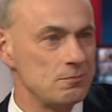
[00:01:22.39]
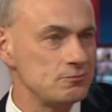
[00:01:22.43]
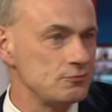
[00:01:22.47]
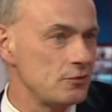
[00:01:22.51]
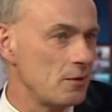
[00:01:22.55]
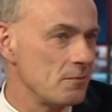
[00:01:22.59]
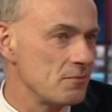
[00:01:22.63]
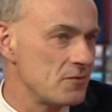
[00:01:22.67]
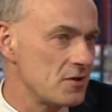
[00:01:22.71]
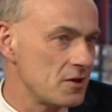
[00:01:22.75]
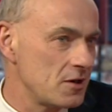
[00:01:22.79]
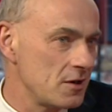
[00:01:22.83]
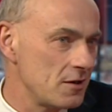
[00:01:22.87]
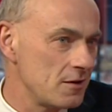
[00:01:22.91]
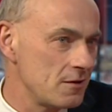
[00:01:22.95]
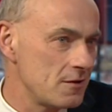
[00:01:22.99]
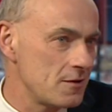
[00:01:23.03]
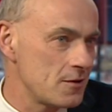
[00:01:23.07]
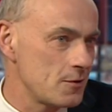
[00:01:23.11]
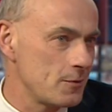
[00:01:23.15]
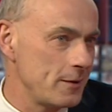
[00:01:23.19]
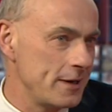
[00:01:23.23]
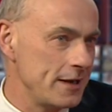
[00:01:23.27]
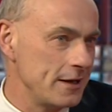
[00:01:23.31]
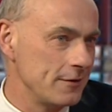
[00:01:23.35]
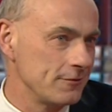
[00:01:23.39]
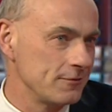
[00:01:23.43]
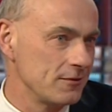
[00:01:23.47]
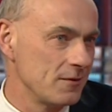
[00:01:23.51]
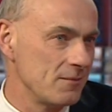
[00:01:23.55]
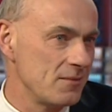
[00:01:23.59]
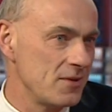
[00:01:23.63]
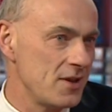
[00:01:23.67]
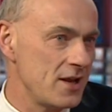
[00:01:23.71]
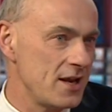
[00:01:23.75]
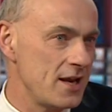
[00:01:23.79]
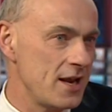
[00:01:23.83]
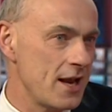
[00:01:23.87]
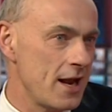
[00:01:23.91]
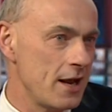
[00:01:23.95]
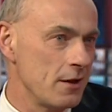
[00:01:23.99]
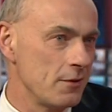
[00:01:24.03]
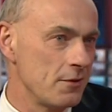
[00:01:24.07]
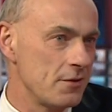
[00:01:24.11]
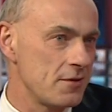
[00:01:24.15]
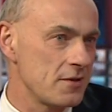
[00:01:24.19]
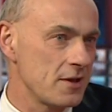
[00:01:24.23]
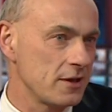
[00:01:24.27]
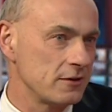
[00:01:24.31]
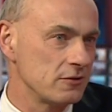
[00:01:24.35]
prompted a tweet from the
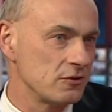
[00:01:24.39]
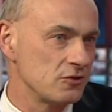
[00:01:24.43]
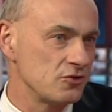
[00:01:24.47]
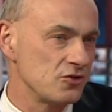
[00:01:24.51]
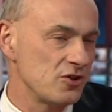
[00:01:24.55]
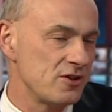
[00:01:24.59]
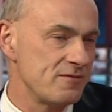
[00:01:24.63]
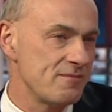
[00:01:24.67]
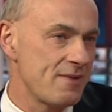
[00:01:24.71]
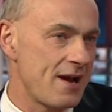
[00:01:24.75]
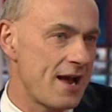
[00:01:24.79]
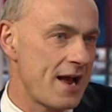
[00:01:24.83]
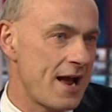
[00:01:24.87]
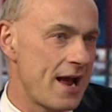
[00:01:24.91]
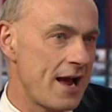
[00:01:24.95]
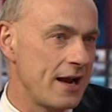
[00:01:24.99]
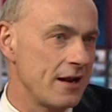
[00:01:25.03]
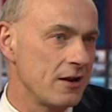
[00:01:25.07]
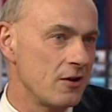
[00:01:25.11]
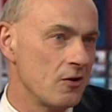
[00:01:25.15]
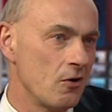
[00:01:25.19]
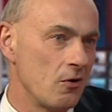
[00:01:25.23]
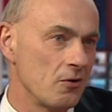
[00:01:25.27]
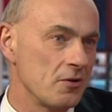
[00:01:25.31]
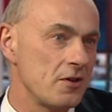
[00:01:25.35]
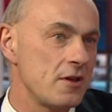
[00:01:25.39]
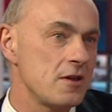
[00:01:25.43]
Health Secretary Matt Hancock.